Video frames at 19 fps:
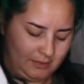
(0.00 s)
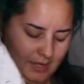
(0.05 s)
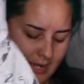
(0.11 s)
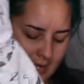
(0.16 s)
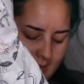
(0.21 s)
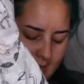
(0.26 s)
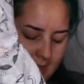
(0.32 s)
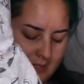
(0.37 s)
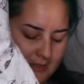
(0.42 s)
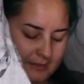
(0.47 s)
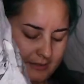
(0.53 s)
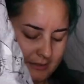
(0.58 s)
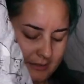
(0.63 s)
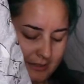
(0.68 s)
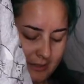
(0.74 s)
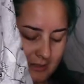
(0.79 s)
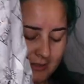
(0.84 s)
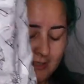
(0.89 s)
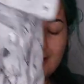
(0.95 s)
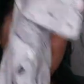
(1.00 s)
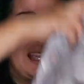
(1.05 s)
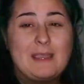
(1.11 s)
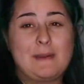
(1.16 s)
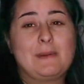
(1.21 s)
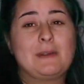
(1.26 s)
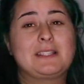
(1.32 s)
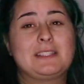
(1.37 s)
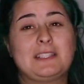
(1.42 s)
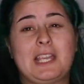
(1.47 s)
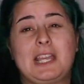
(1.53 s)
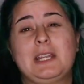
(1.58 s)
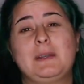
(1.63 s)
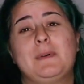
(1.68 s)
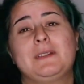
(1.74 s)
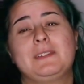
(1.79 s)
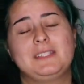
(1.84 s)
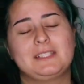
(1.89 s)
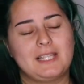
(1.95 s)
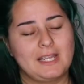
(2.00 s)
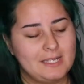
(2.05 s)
And I am excited about this.